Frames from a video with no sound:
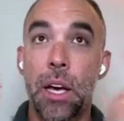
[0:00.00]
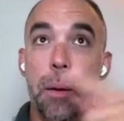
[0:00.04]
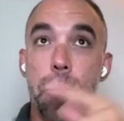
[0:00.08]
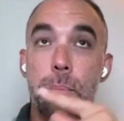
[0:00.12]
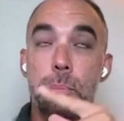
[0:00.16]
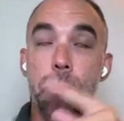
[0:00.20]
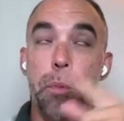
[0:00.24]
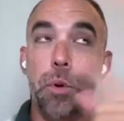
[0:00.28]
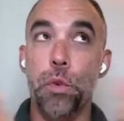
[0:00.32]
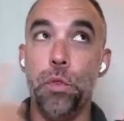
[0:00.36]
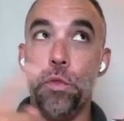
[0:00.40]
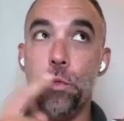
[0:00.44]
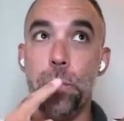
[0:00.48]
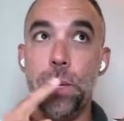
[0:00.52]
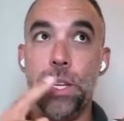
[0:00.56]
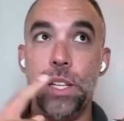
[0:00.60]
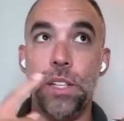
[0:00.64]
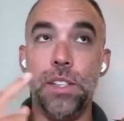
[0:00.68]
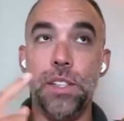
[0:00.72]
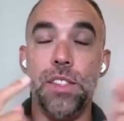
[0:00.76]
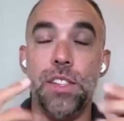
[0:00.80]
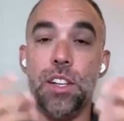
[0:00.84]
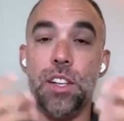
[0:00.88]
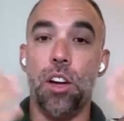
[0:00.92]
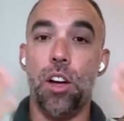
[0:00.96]

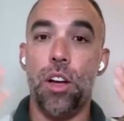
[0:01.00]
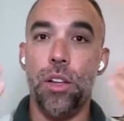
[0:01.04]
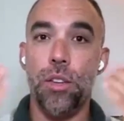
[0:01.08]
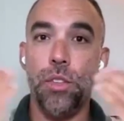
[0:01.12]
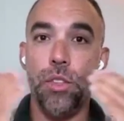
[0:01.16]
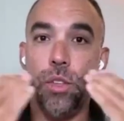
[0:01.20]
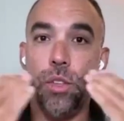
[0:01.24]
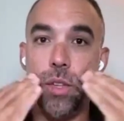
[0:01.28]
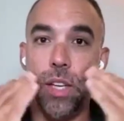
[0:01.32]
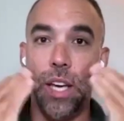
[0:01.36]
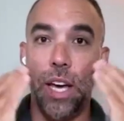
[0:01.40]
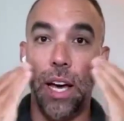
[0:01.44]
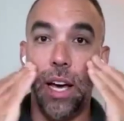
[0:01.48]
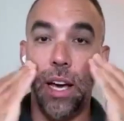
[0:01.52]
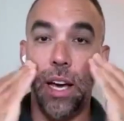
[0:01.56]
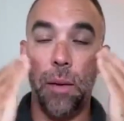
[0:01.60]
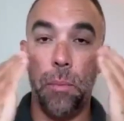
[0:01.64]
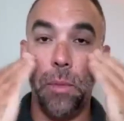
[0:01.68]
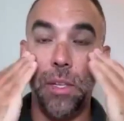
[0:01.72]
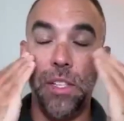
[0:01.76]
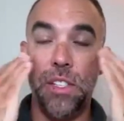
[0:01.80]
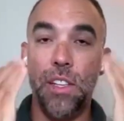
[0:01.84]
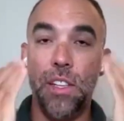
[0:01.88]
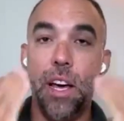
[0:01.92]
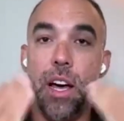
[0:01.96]
movements and also the eye
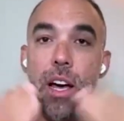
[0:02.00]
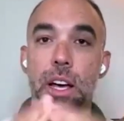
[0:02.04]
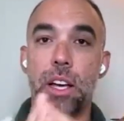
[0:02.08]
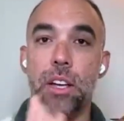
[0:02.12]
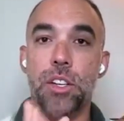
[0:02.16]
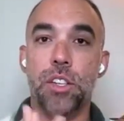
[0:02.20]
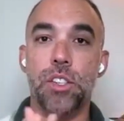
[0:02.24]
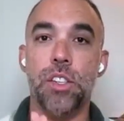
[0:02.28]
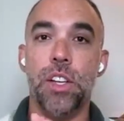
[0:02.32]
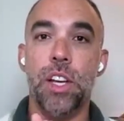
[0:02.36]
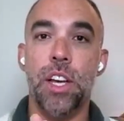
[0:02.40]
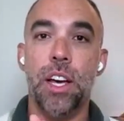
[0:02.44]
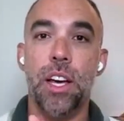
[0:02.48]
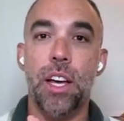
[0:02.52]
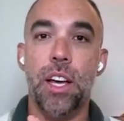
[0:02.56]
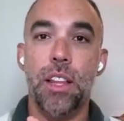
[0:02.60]
massage,